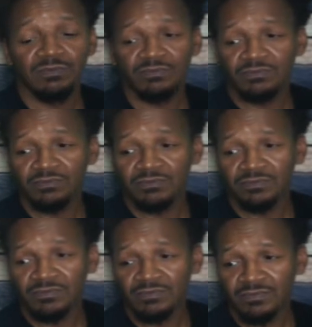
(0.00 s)

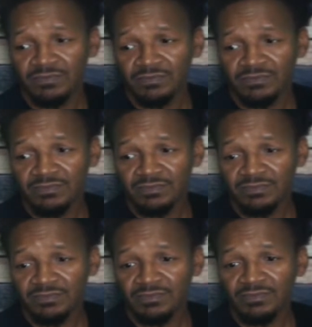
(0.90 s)

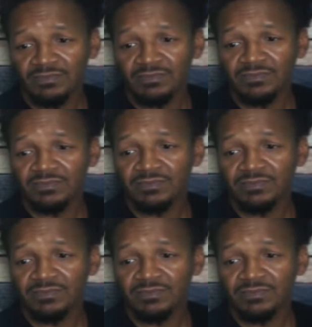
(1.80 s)
No words are spoken by the person on screen.